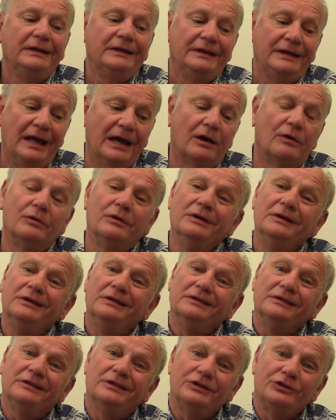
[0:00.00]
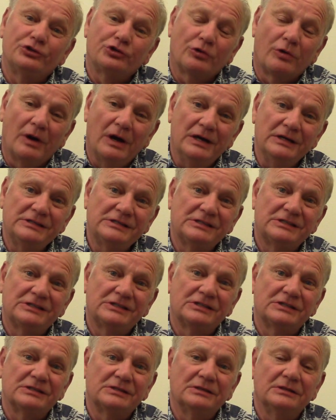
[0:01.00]
Now, the
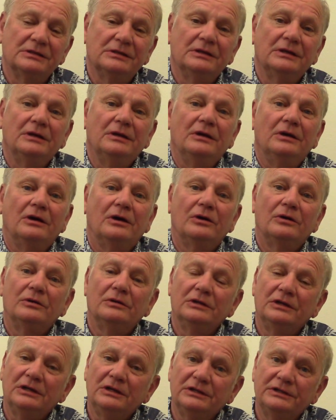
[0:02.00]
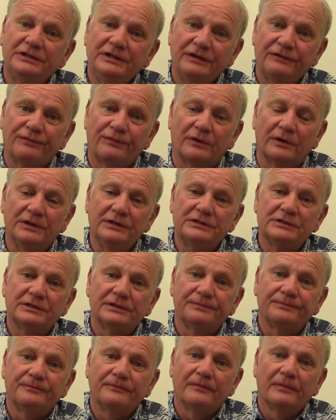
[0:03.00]
trusts are a little
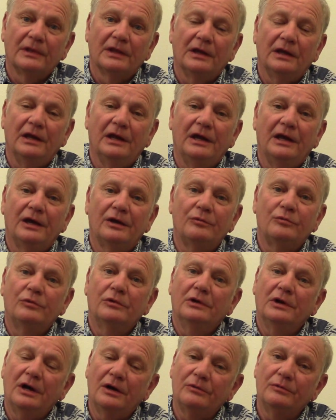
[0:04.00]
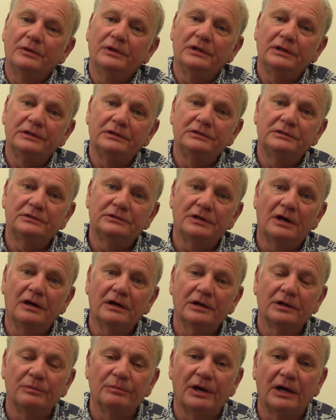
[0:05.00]
different, and we're not really
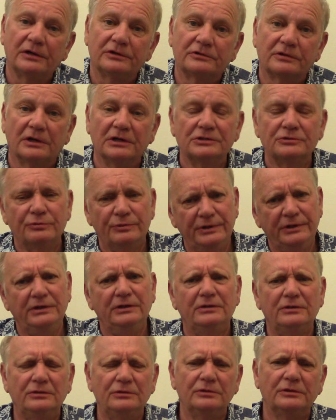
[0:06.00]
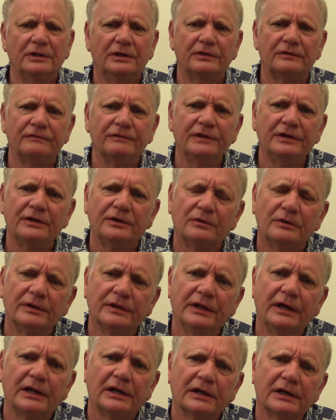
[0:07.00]
talking about trusts. We need to do another video
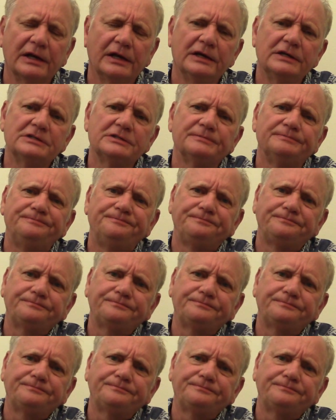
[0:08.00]
on that, I guess.